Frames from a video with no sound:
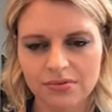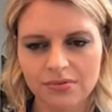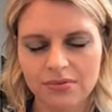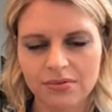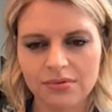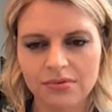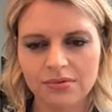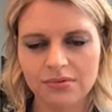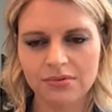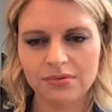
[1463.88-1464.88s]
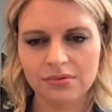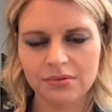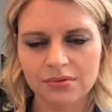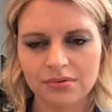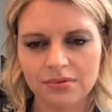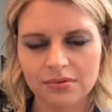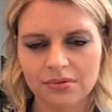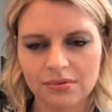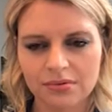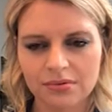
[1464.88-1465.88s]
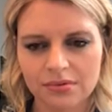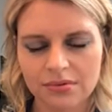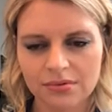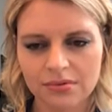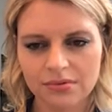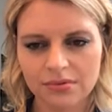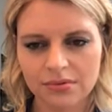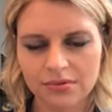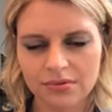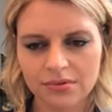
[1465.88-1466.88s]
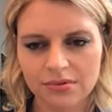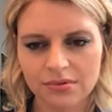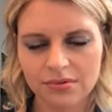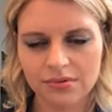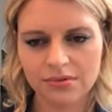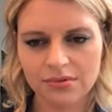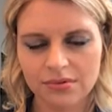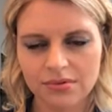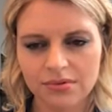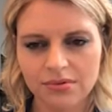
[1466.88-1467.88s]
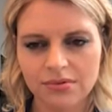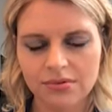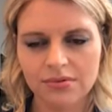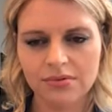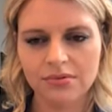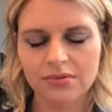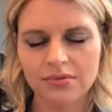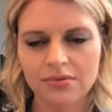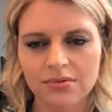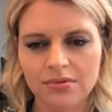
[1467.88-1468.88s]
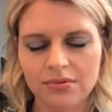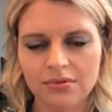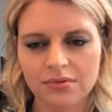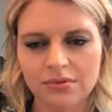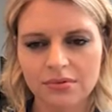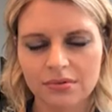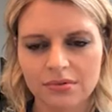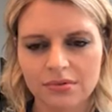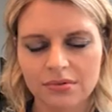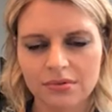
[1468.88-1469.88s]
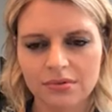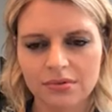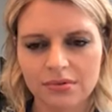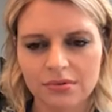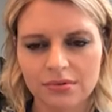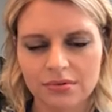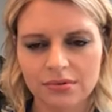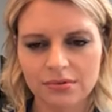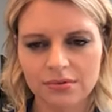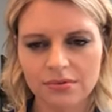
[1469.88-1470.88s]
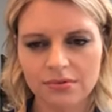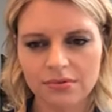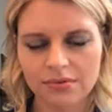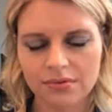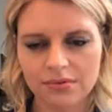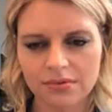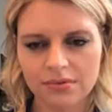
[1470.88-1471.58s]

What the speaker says: (not speaking)